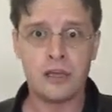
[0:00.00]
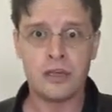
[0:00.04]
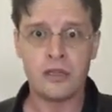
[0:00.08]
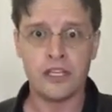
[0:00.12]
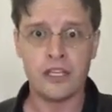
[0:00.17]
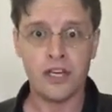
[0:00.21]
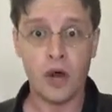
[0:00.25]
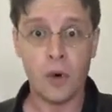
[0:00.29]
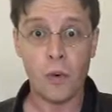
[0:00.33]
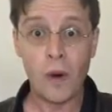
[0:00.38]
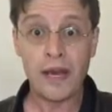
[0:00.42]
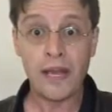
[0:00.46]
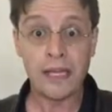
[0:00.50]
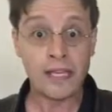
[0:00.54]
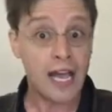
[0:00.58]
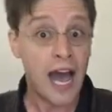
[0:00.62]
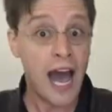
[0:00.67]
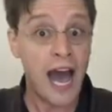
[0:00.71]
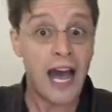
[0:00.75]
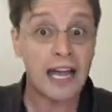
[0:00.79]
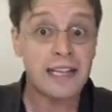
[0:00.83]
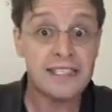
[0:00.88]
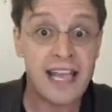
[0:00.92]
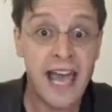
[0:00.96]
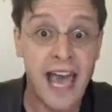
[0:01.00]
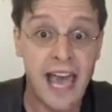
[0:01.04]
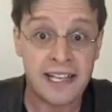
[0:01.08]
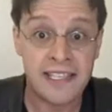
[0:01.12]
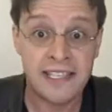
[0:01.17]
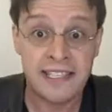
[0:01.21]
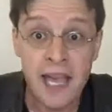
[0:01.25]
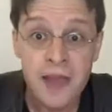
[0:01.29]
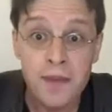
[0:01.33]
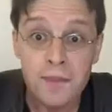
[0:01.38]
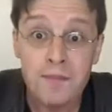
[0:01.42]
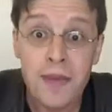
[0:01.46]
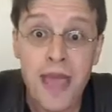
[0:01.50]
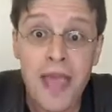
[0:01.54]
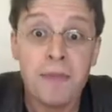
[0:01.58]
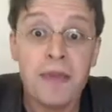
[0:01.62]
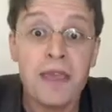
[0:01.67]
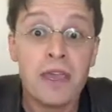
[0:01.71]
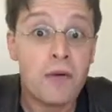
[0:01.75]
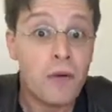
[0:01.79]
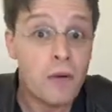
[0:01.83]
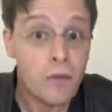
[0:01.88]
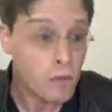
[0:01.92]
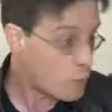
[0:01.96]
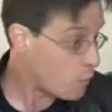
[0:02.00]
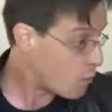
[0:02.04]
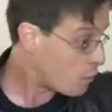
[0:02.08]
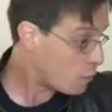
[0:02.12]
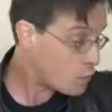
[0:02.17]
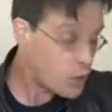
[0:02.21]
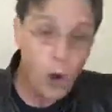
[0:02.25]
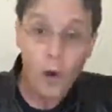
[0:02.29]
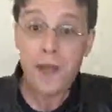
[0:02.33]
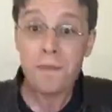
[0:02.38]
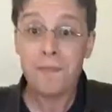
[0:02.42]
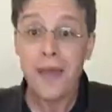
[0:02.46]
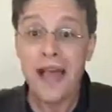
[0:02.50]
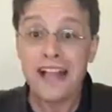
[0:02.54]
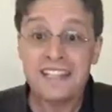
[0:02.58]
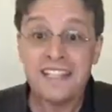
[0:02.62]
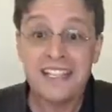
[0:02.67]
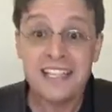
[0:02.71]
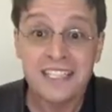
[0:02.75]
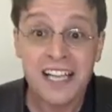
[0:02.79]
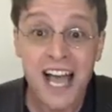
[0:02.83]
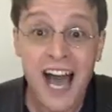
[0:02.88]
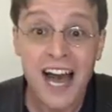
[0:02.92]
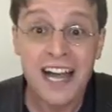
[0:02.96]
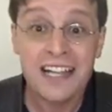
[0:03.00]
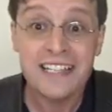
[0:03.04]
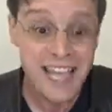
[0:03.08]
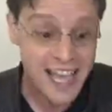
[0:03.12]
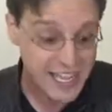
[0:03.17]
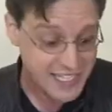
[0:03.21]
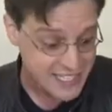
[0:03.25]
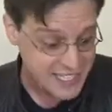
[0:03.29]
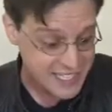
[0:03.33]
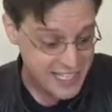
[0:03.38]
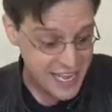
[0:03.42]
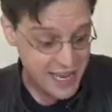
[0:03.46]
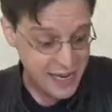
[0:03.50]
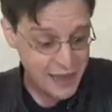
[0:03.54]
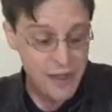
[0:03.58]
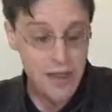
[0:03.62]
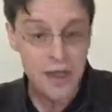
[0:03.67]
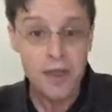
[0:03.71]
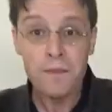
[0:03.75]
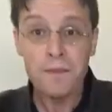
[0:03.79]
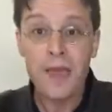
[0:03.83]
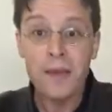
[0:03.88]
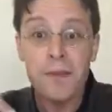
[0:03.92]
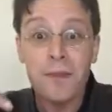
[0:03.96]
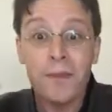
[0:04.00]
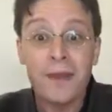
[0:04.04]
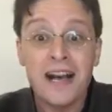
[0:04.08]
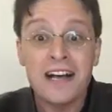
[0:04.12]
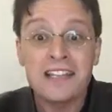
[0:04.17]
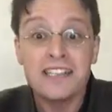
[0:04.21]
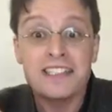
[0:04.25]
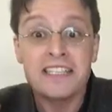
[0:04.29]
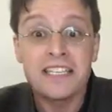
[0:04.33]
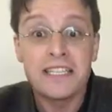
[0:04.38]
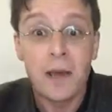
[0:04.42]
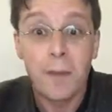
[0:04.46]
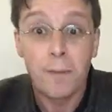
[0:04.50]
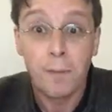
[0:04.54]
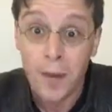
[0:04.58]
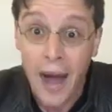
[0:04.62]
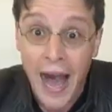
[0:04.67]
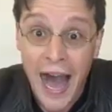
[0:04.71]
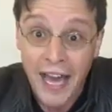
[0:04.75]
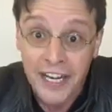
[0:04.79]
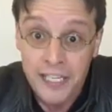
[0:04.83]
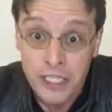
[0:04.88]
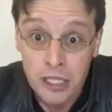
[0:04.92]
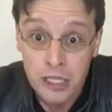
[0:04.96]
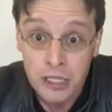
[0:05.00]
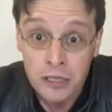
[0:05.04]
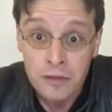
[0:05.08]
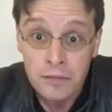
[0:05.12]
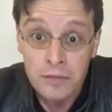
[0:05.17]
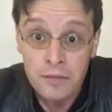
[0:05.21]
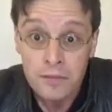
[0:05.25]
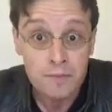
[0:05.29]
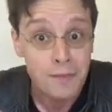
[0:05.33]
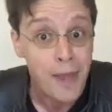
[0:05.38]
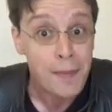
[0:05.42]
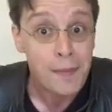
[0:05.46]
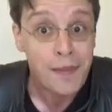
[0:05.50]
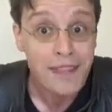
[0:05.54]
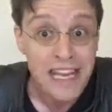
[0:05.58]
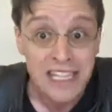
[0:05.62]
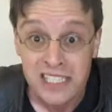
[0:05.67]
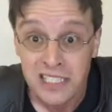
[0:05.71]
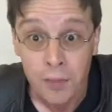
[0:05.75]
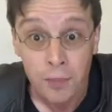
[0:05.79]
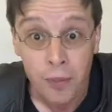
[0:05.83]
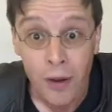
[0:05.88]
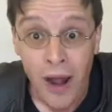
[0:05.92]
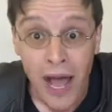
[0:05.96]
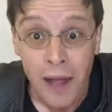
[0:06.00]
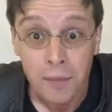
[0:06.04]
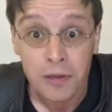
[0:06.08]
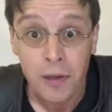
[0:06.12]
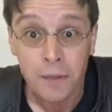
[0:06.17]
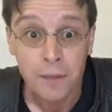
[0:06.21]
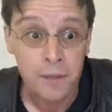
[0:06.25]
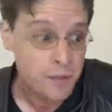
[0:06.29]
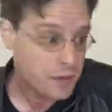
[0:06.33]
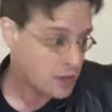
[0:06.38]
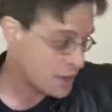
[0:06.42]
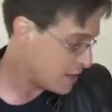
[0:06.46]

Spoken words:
You know what? Context. Maybe, going back to this context thing, maybe because it's in a bottle, maybe that's the problem.